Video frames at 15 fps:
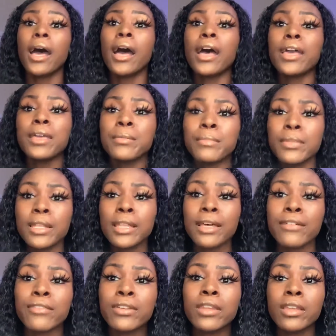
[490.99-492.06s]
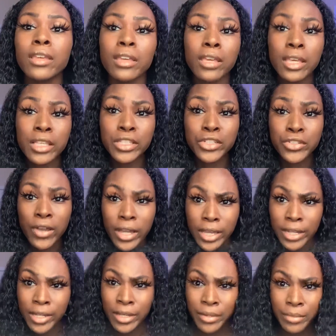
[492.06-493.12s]
i am loving it it's
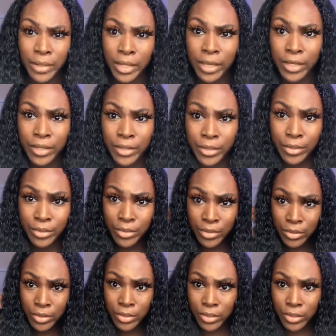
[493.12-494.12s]
drying up now